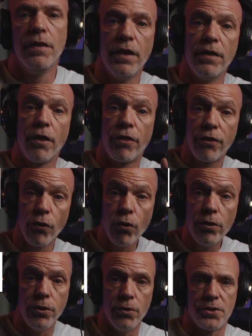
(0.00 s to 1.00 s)
And then the
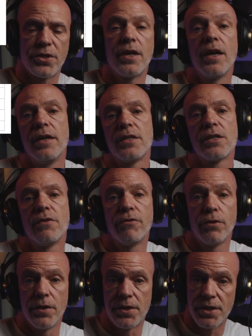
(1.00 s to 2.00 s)
third use case
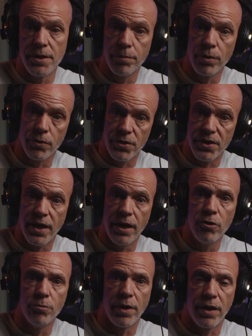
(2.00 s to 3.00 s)
for the simpler
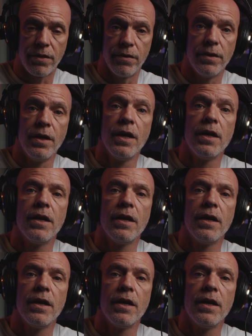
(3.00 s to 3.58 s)
scale method